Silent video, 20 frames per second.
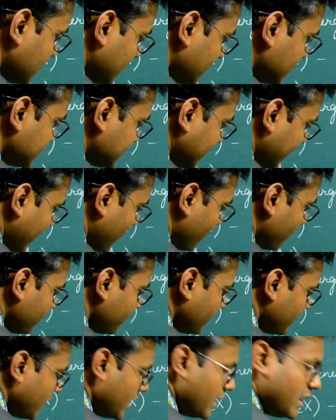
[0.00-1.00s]
is
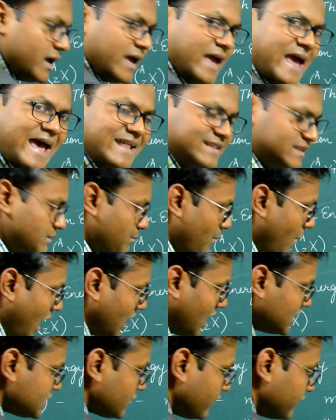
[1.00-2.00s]
m and the
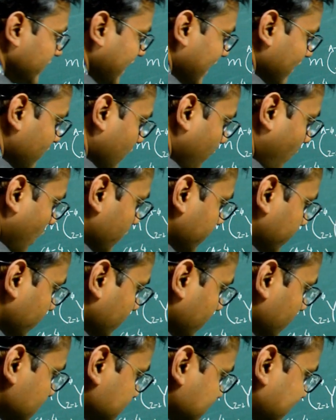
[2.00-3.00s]
mass of the alpha
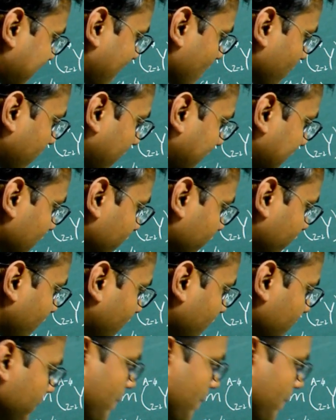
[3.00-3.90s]
particle is m alpha,